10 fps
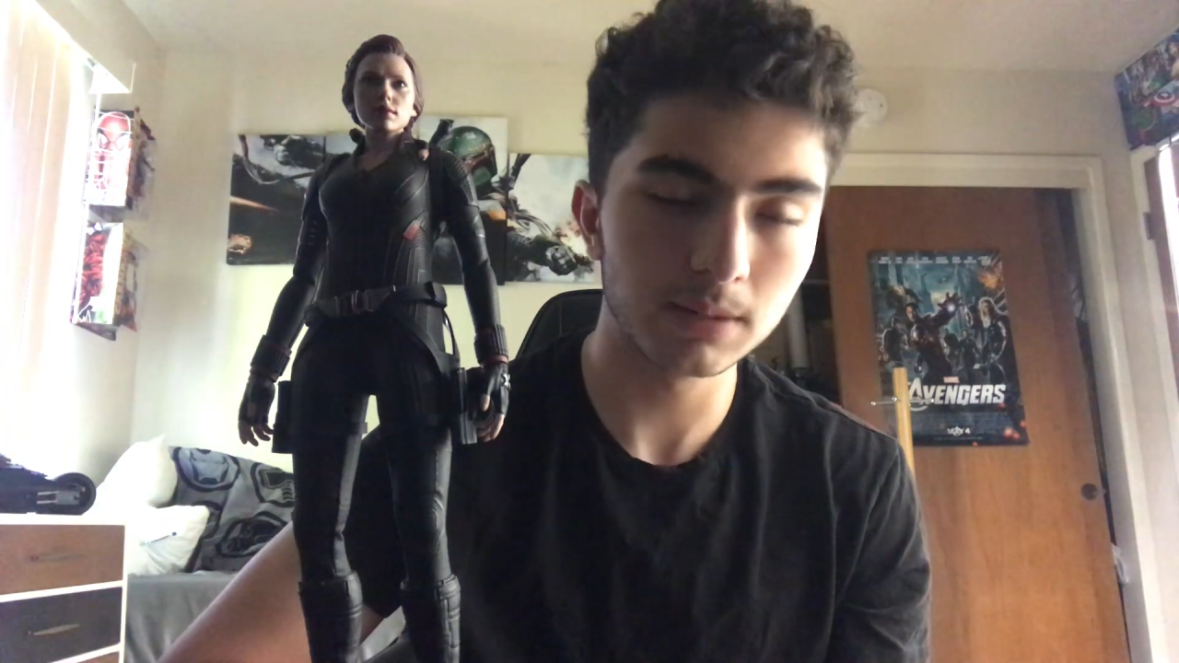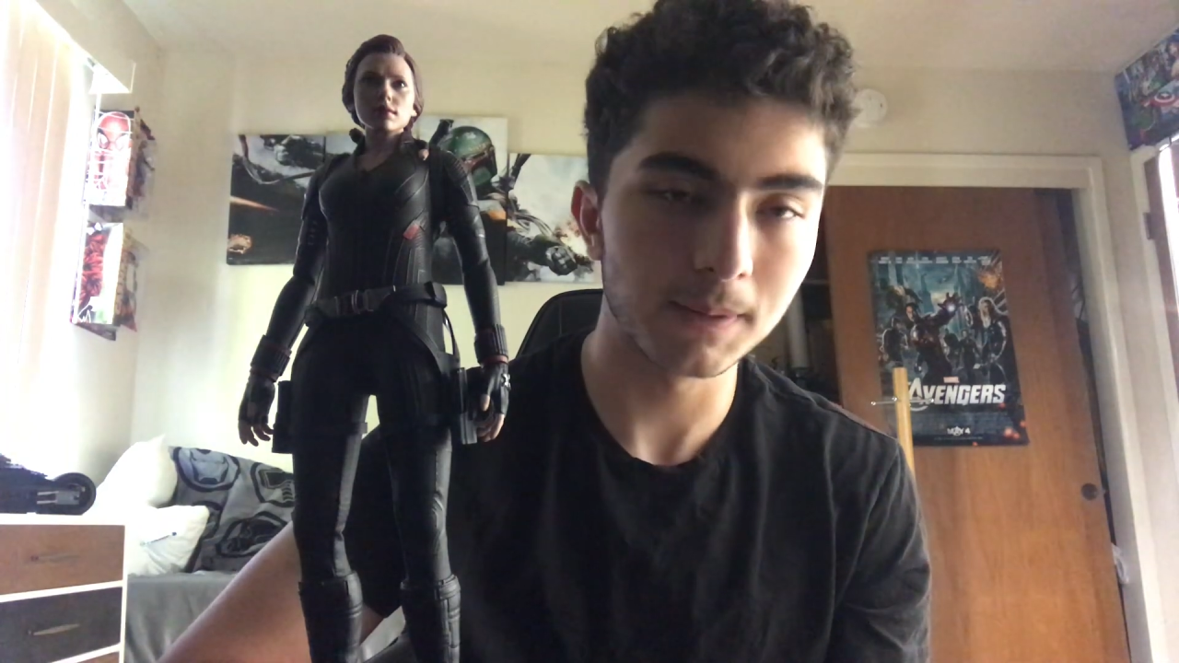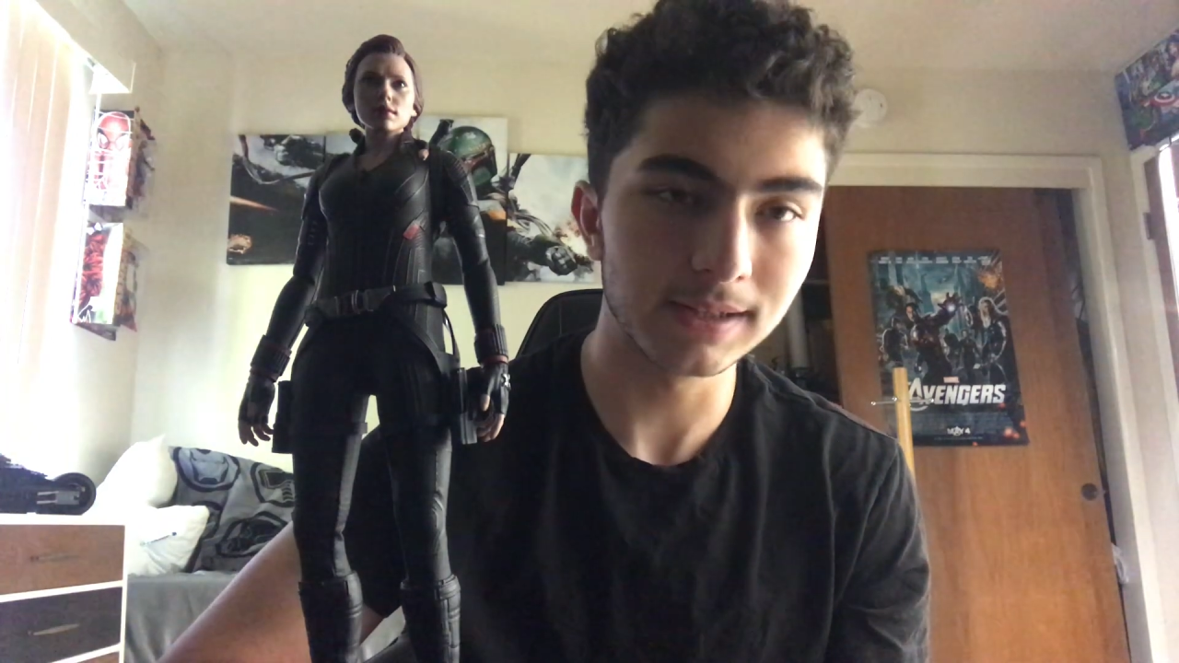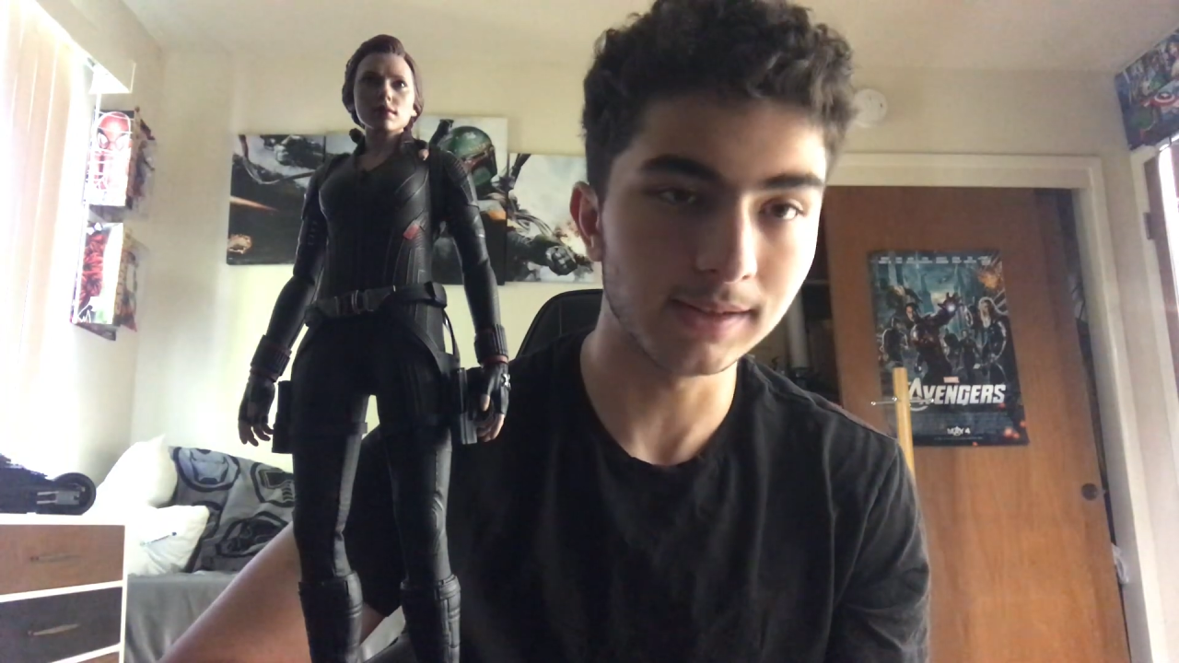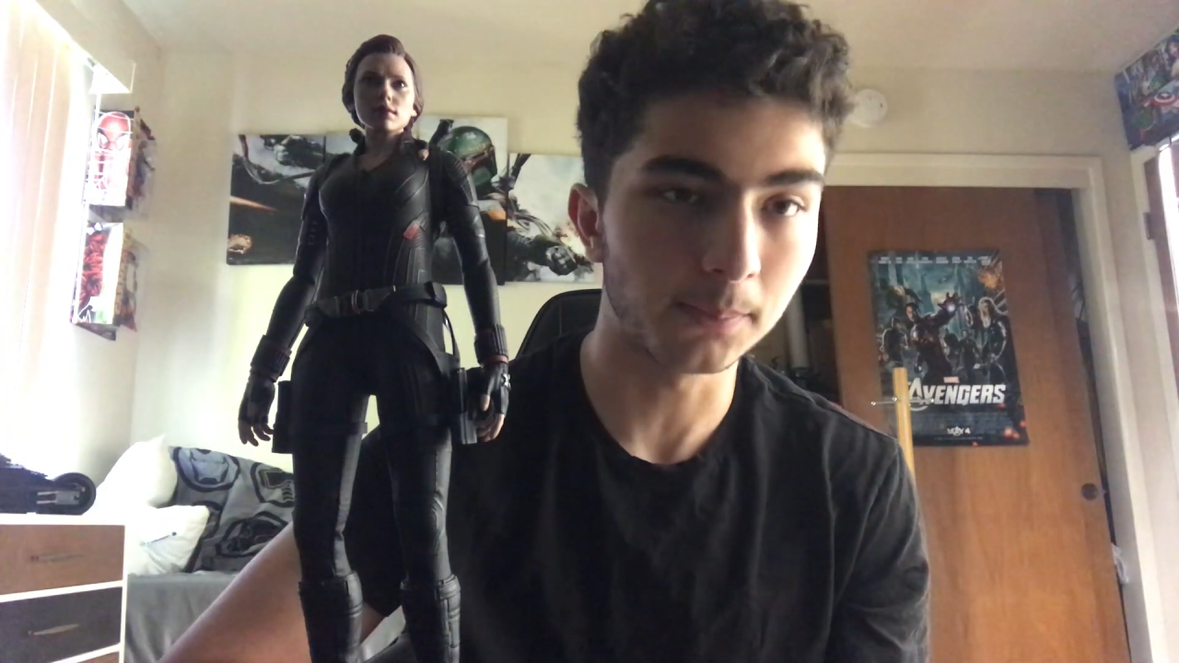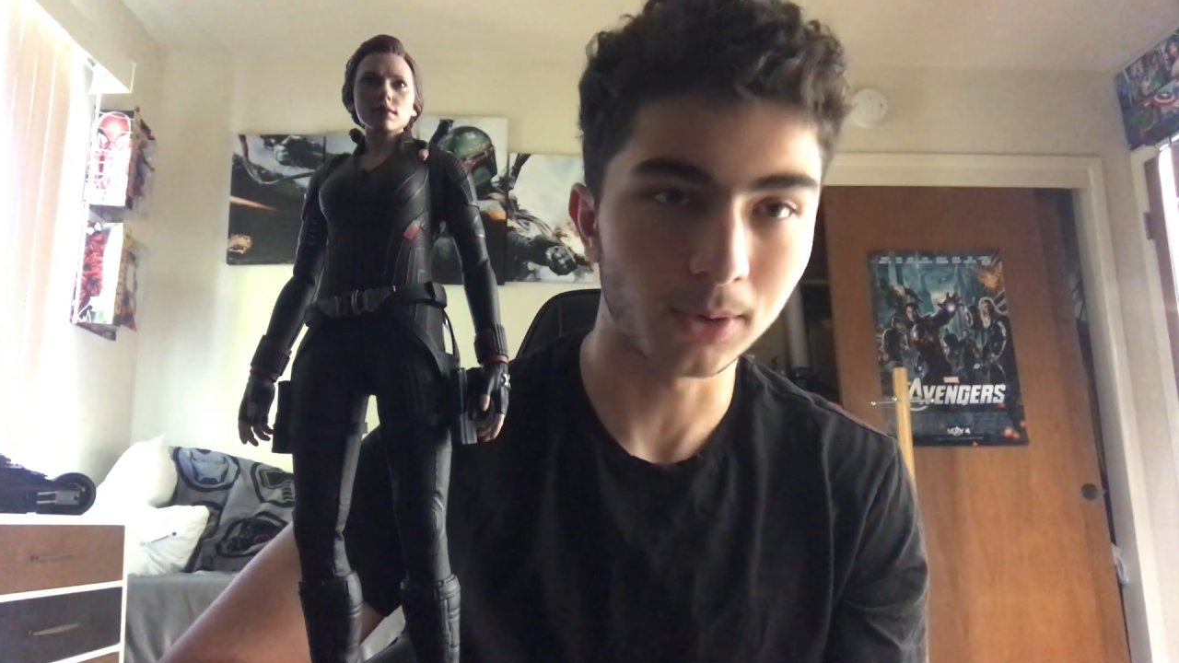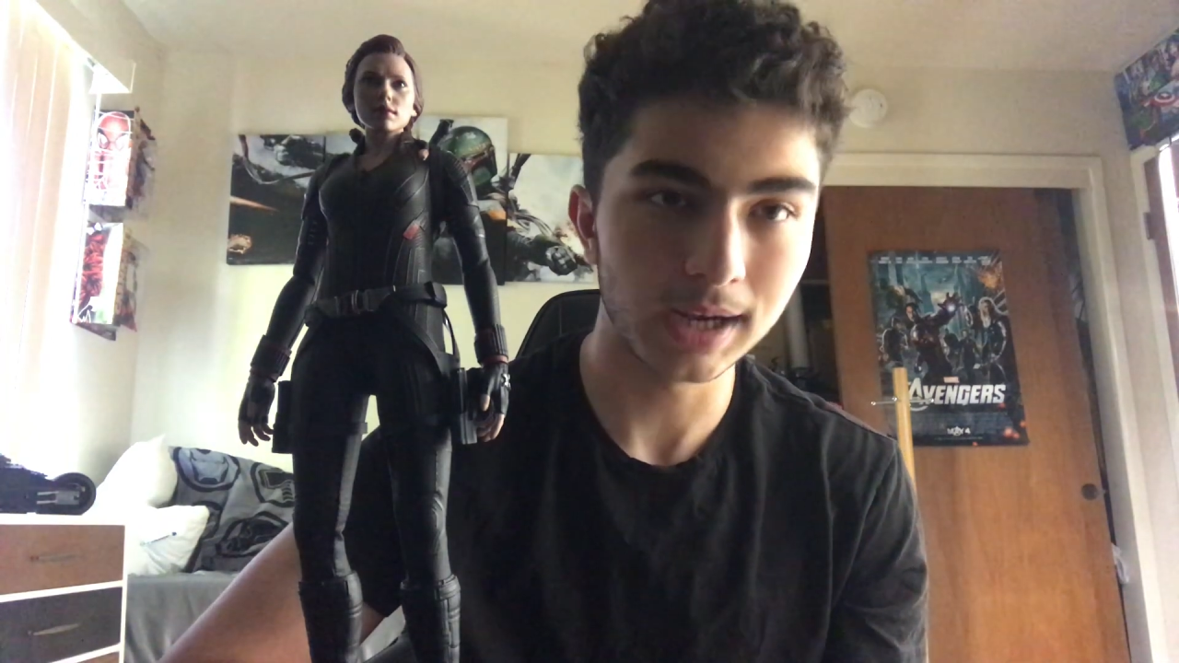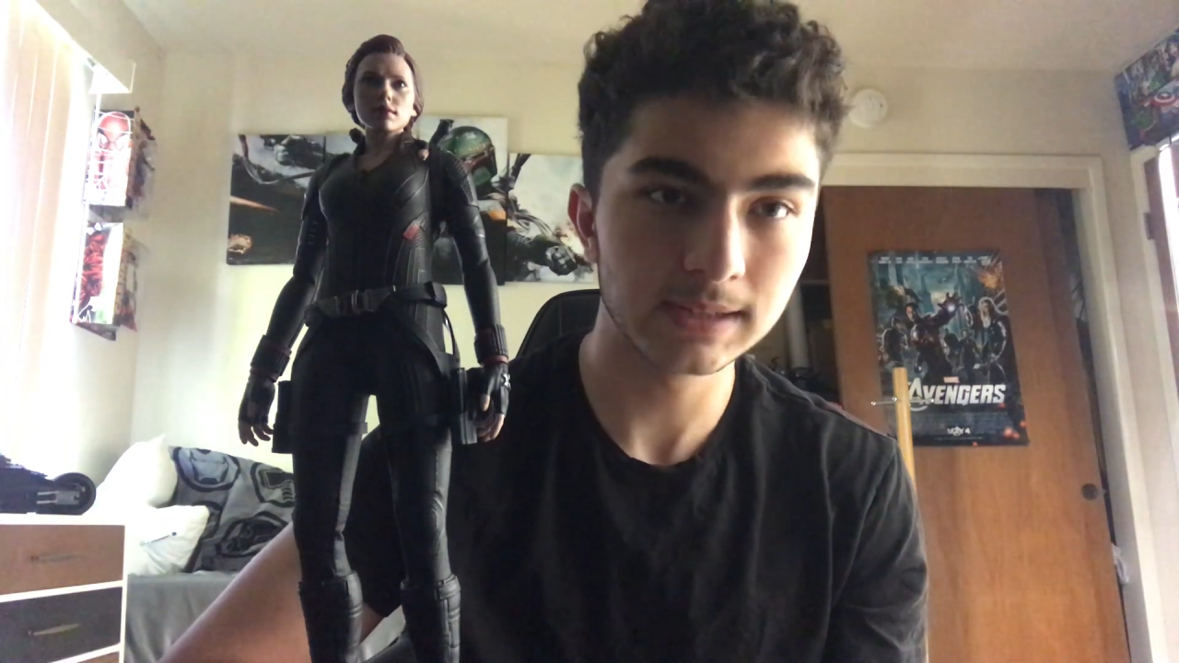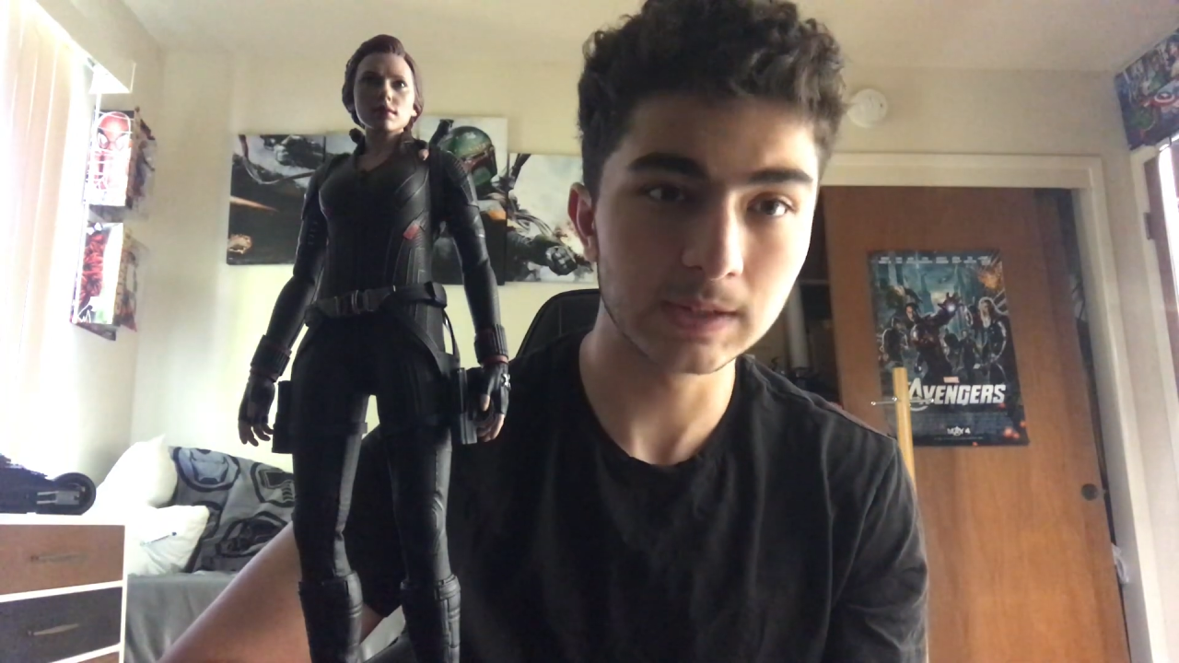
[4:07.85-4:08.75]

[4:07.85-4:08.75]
depends on the price,